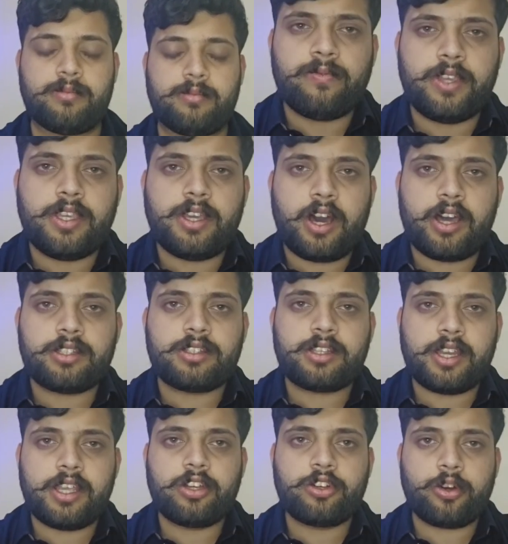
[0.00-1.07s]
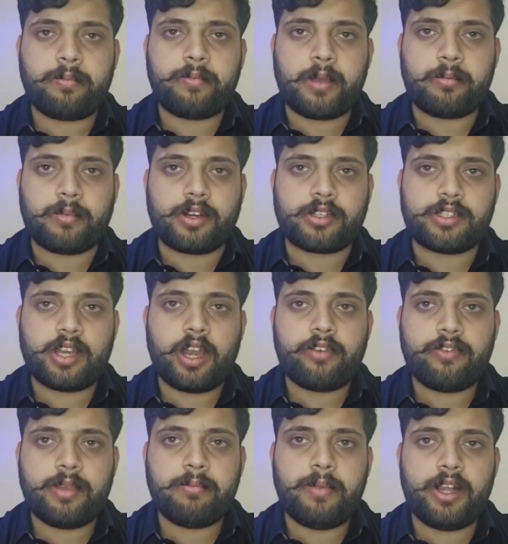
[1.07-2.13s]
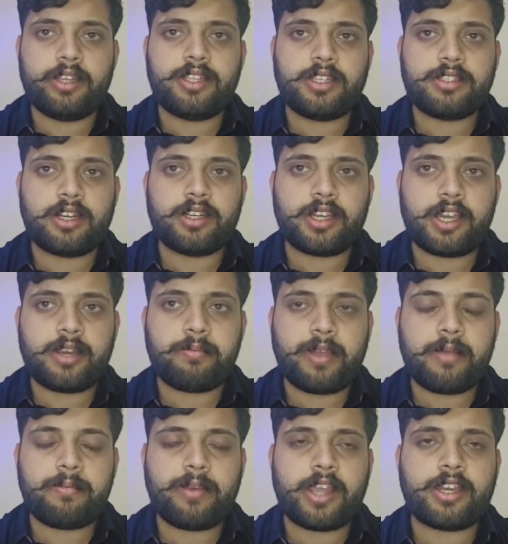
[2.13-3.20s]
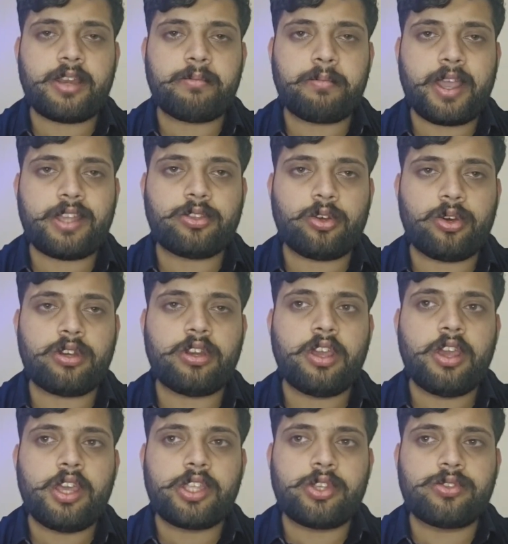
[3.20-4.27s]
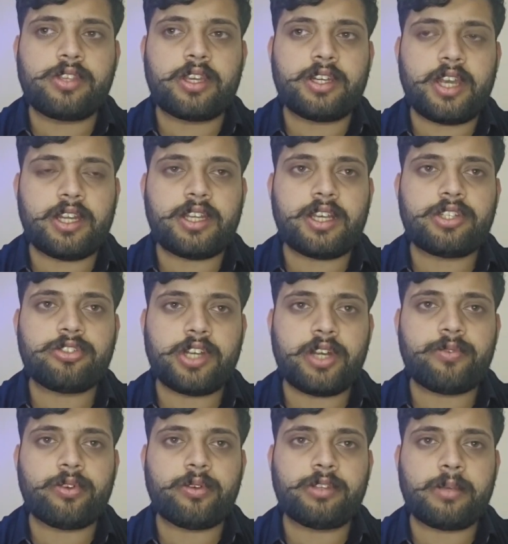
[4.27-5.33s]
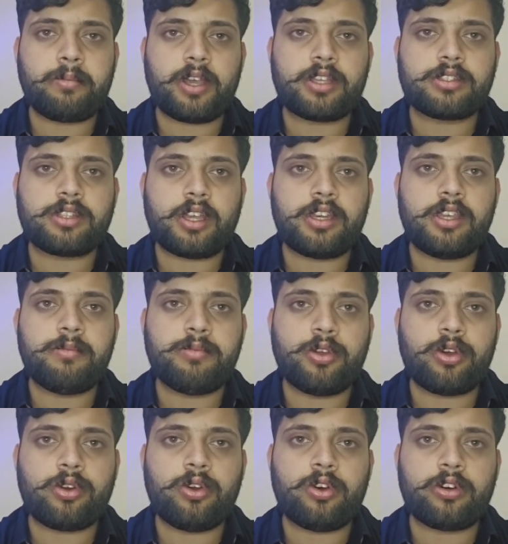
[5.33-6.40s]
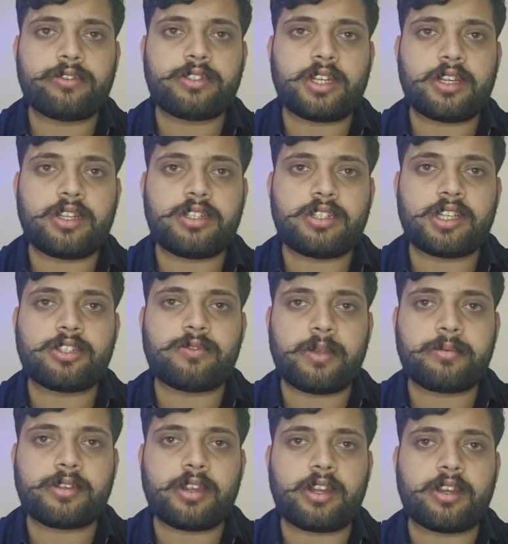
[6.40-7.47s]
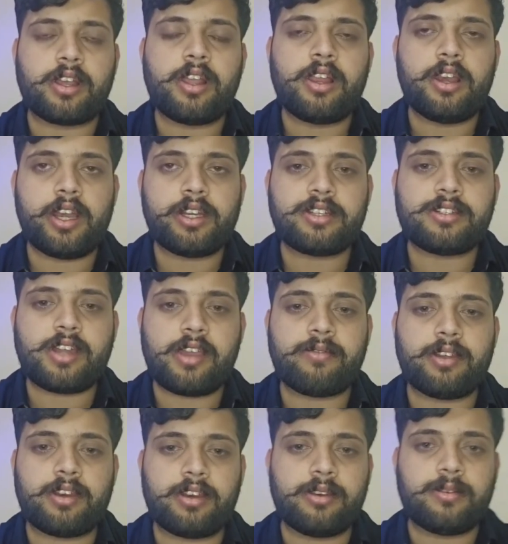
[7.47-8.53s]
We are three group members and we built this entire pipeline in Python using data straight from the Pakistani Bureau of Statistics website. Let us dive in.